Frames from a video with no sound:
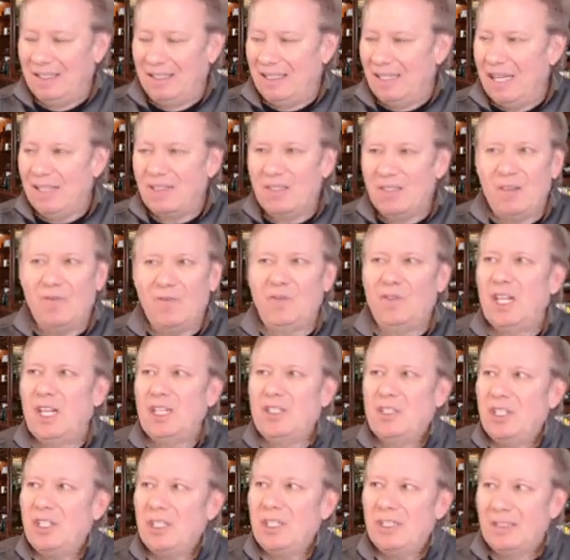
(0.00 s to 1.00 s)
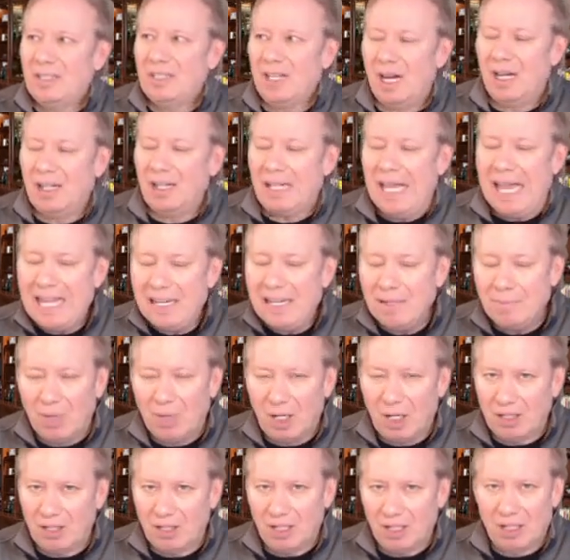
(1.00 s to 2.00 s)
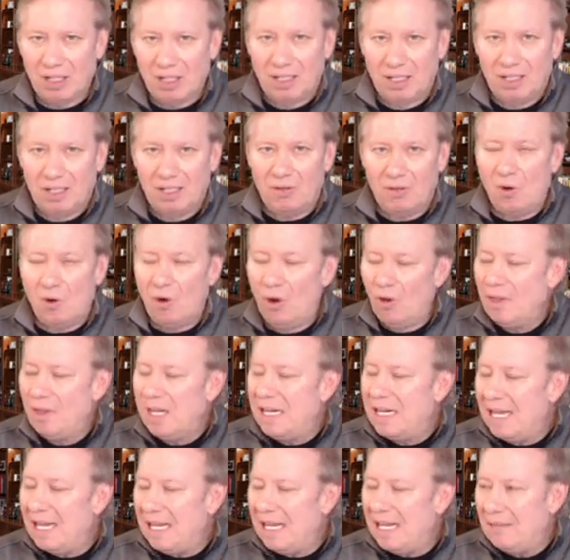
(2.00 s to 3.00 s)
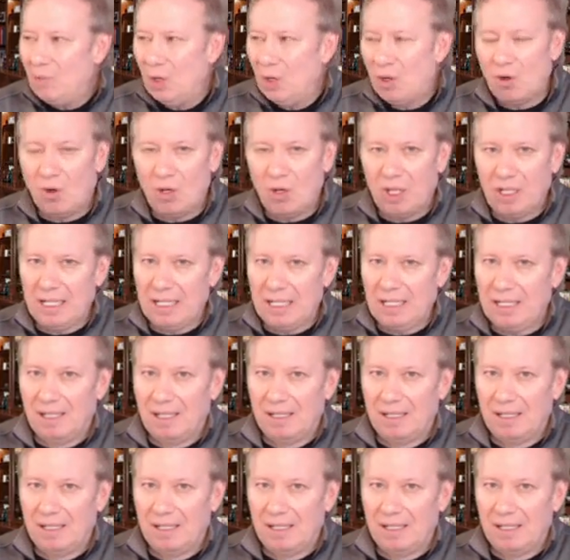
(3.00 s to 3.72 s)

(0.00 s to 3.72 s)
as if like she's a hate monger. All the name calling.